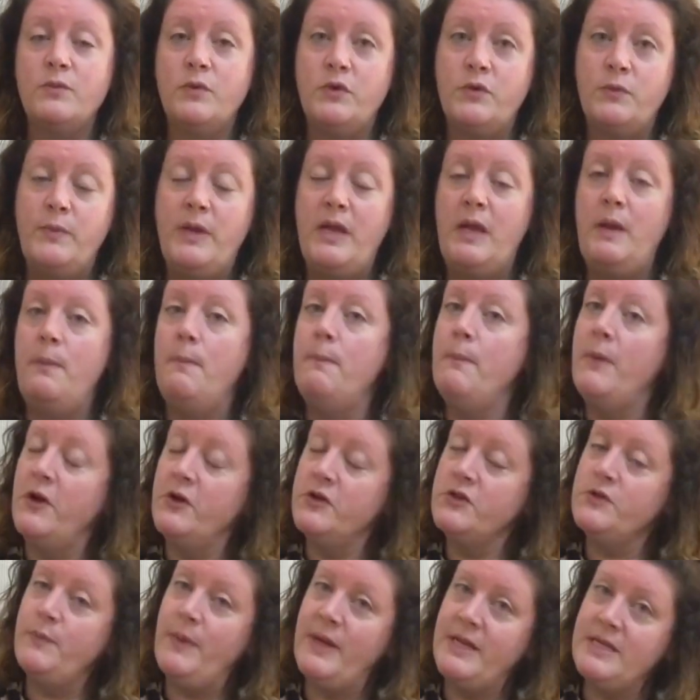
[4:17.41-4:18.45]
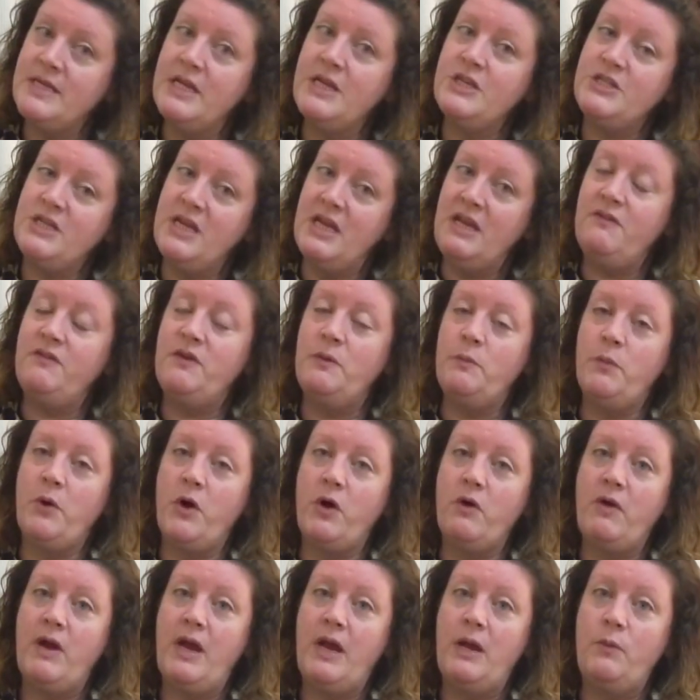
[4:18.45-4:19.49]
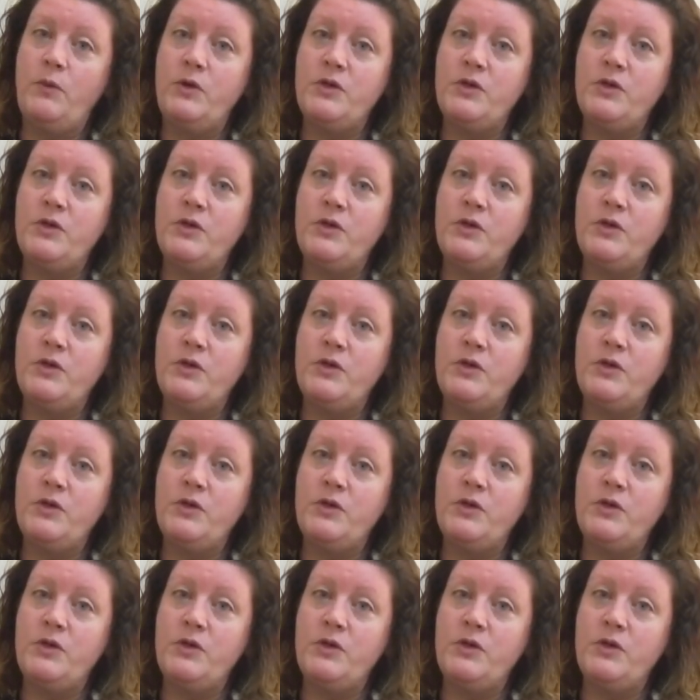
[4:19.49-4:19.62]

would be much better achieved in Bahrain,